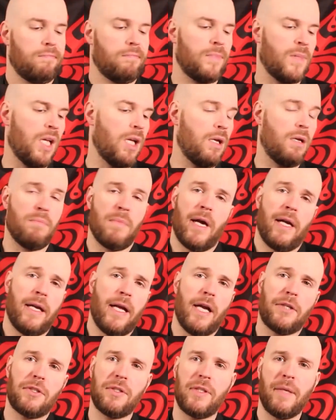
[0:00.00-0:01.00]
yeah, it might
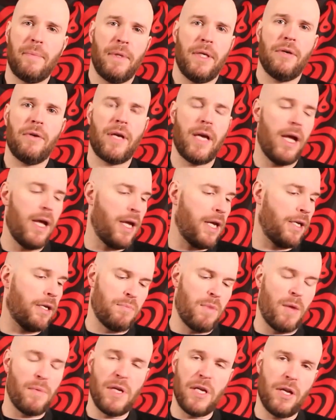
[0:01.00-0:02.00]
actually be okay. You know,
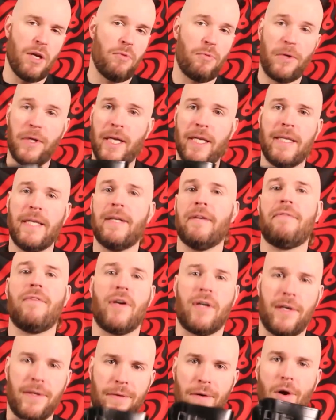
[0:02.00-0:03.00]
maybe you don't really need a
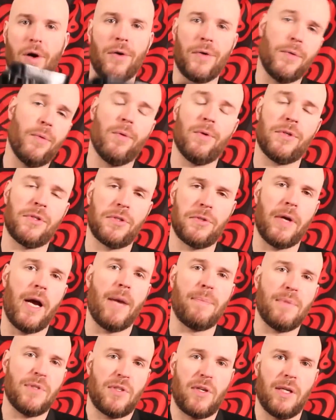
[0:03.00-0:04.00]
fucking hardcore
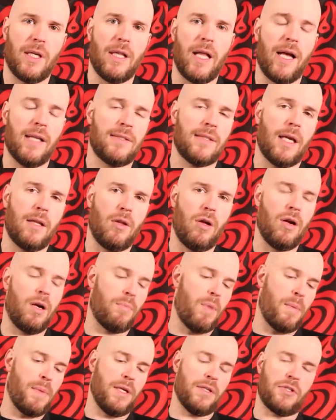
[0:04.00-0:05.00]
strap that's gonna last that
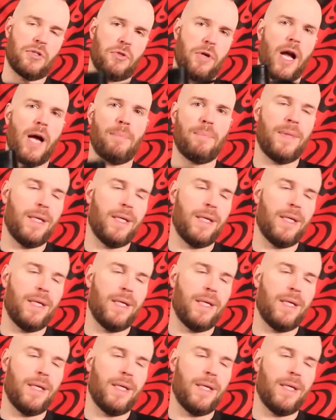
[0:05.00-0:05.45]
long. Maybe a strap